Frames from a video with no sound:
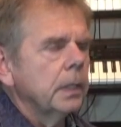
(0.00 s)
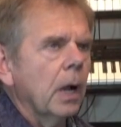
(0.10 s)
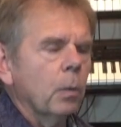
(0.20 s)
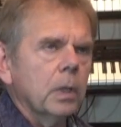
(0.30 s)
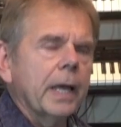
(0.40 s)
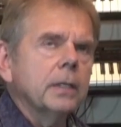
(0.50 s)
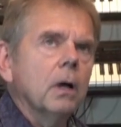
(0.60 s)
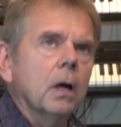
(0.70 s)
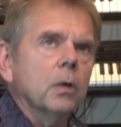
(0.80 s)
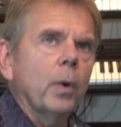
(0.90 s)
Yeah, well, I had
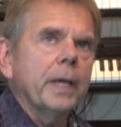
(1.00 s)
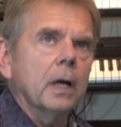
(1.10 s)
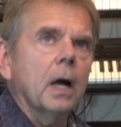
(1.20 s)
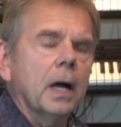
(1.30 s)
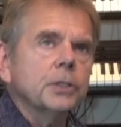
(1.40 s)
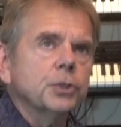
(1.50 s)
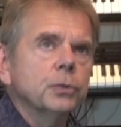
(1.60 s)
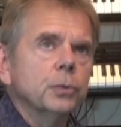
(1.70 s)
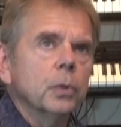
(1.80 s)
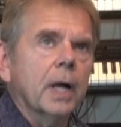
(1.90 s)
gone away to high
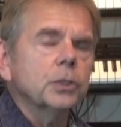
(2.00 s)
school.